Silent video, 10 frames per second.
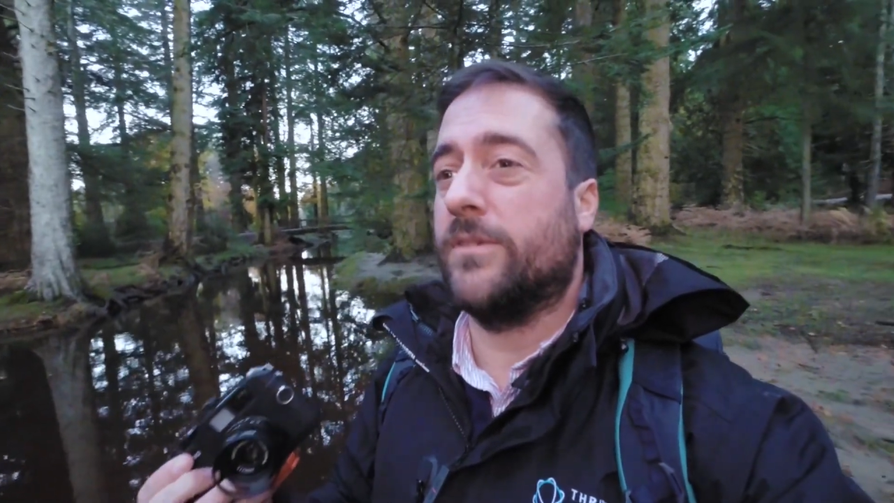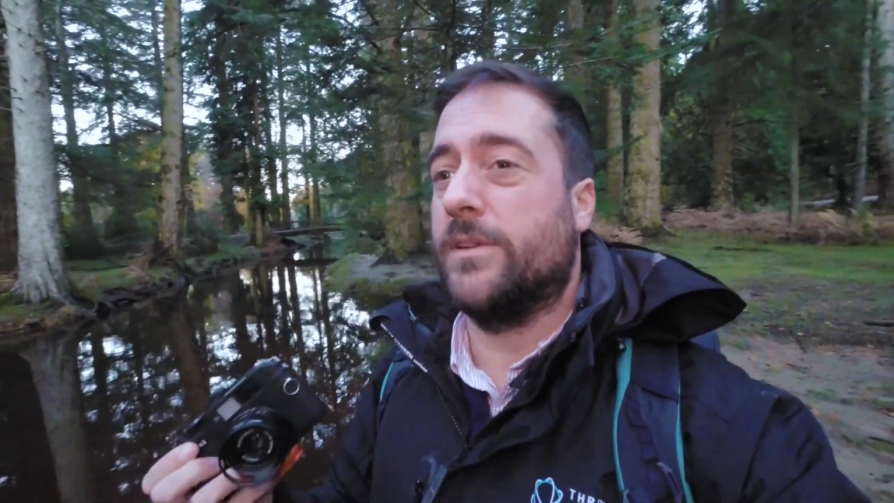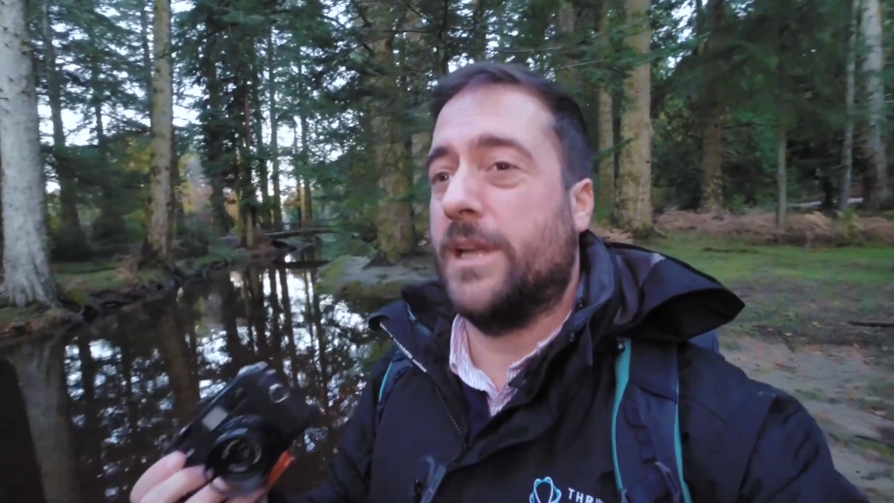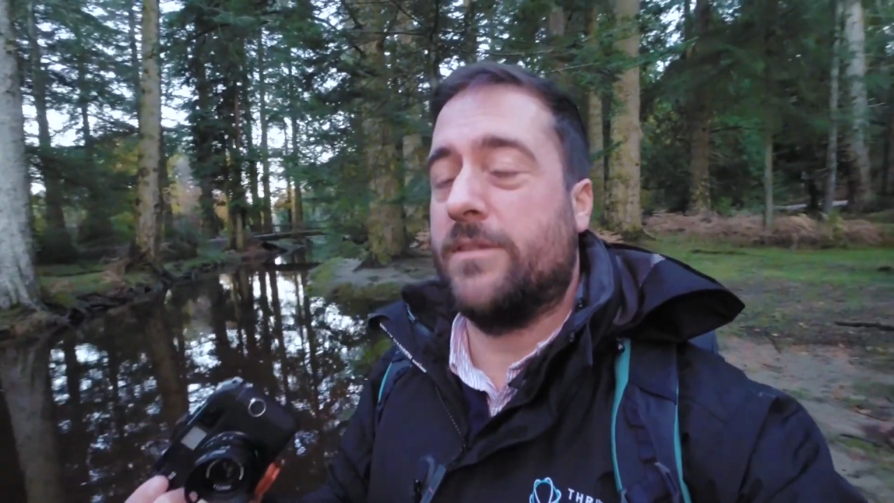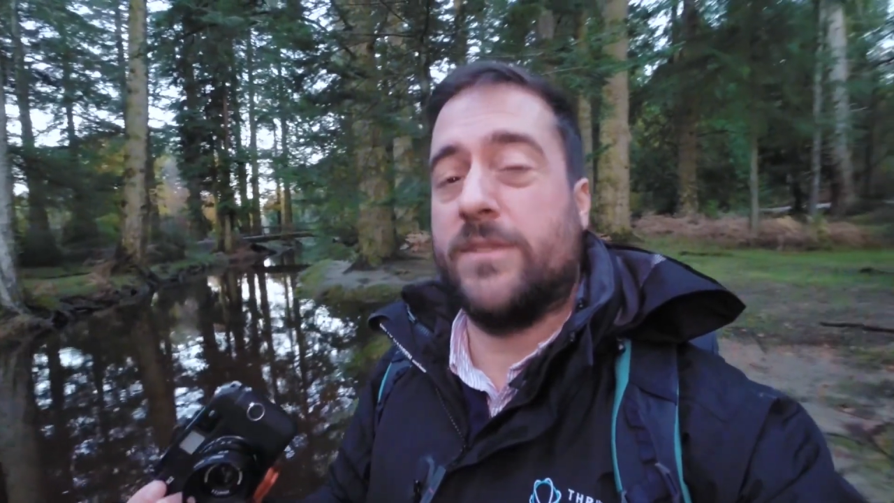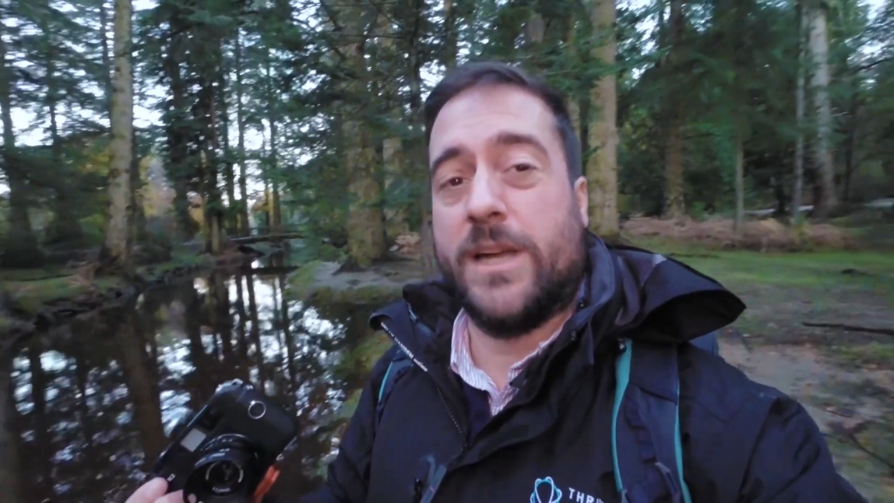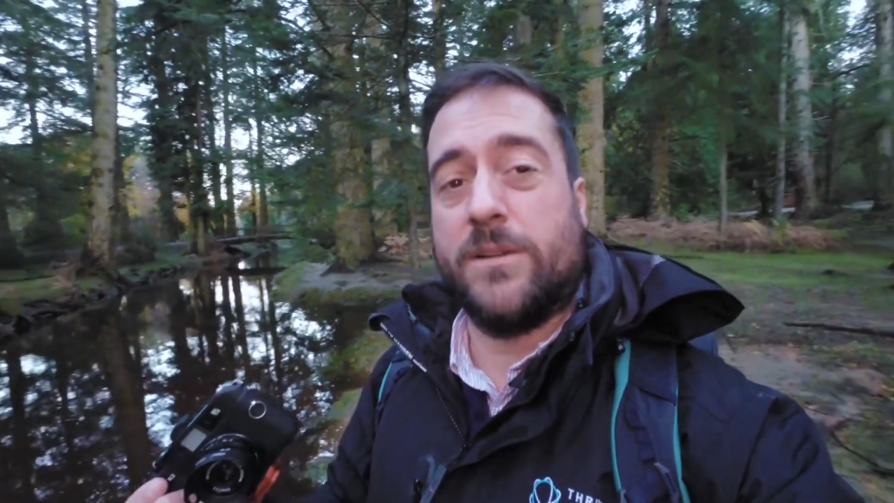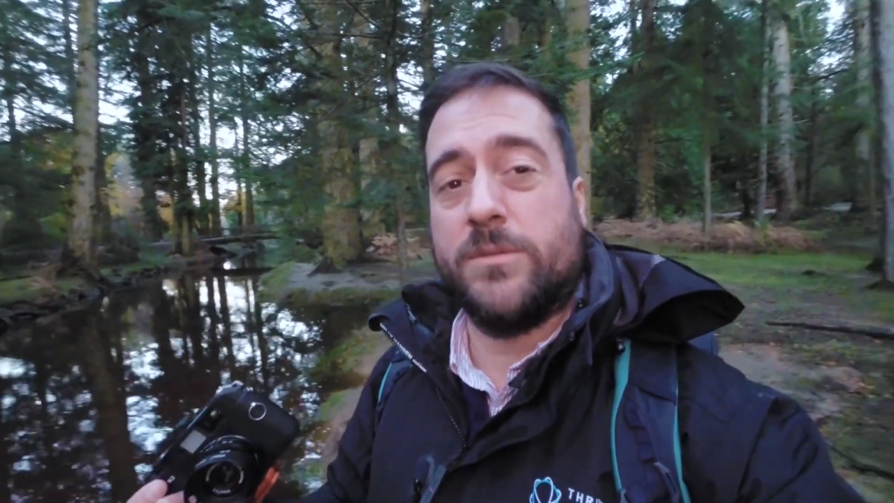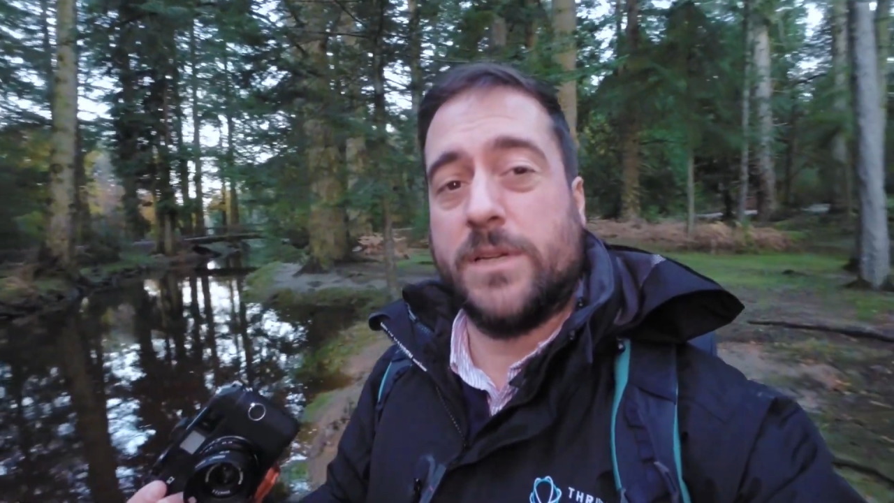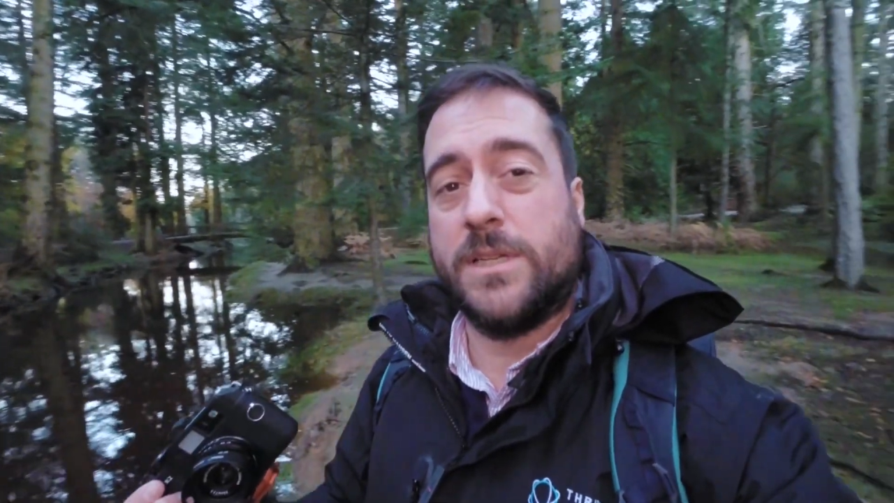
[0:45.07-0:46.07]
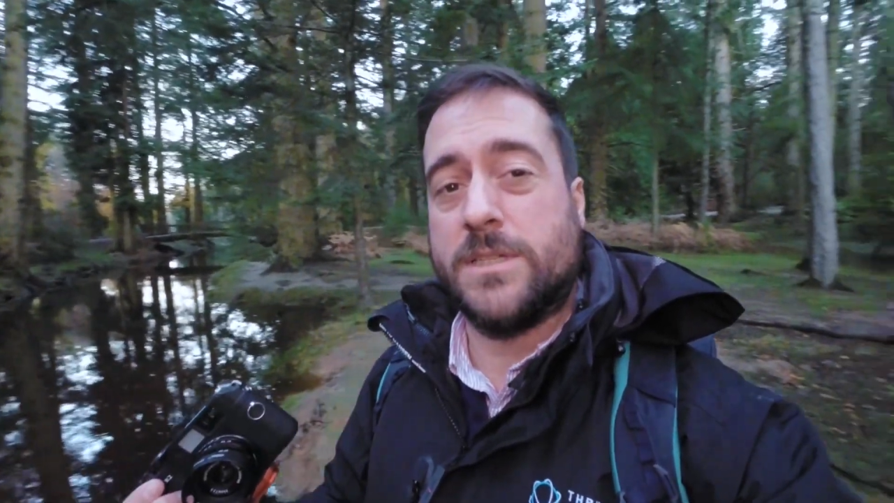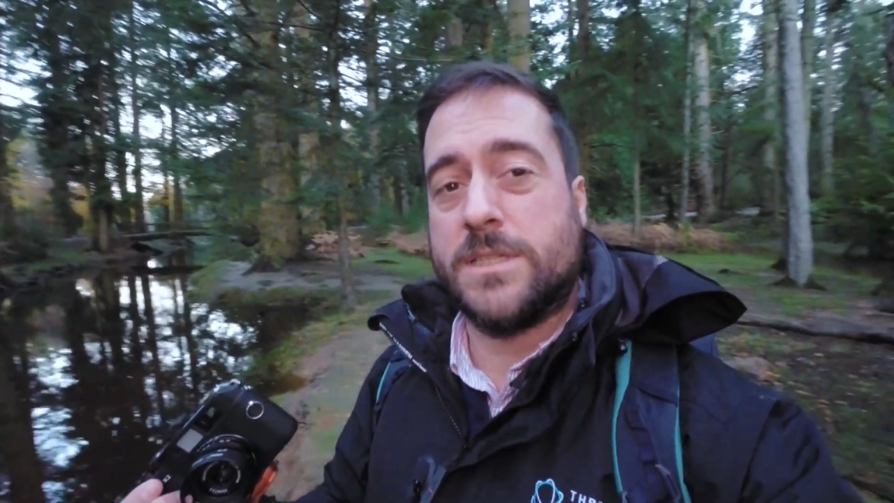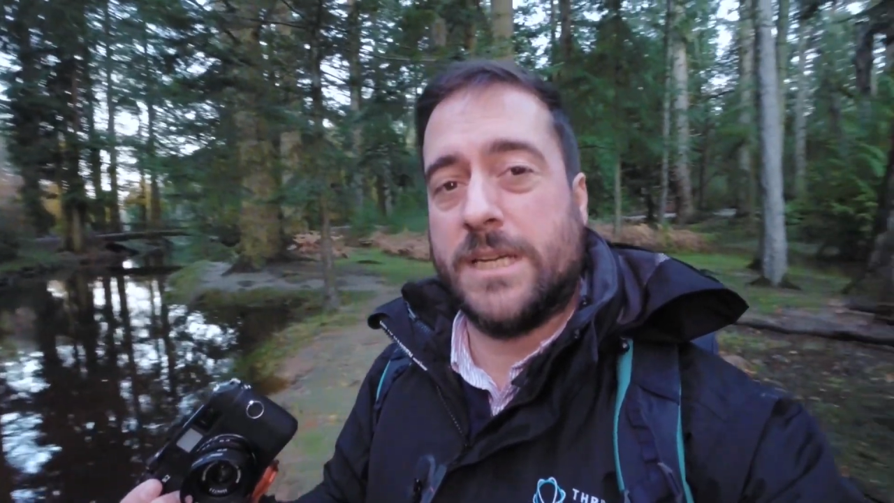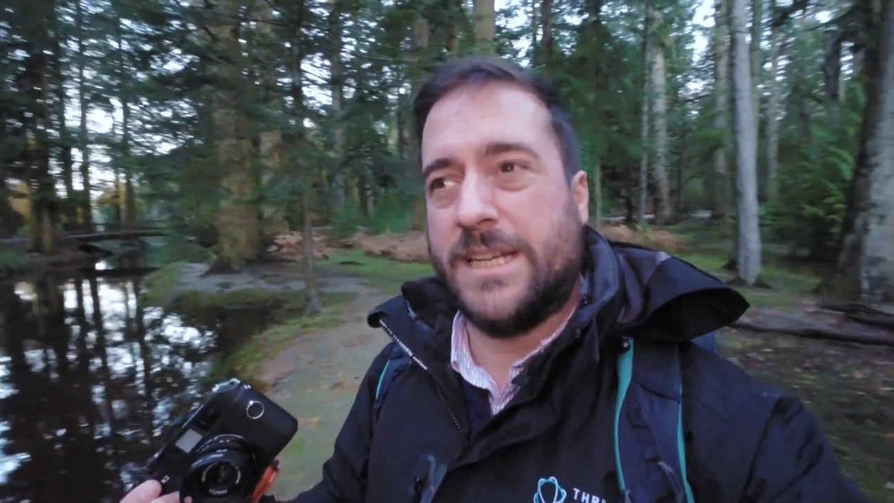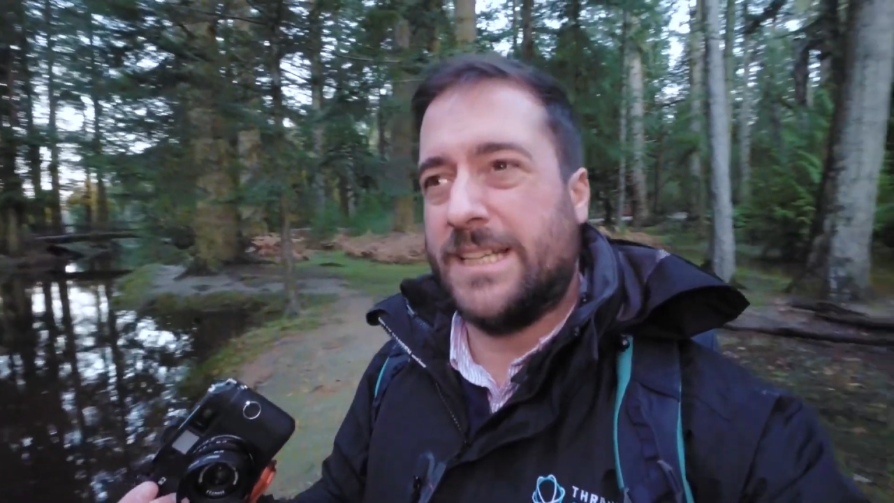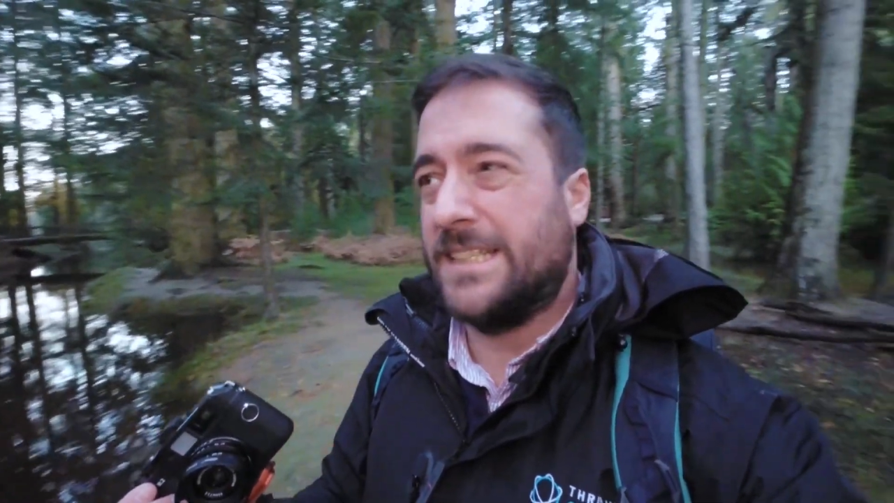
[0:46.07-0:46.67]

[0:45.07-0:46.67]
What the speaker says: left now is I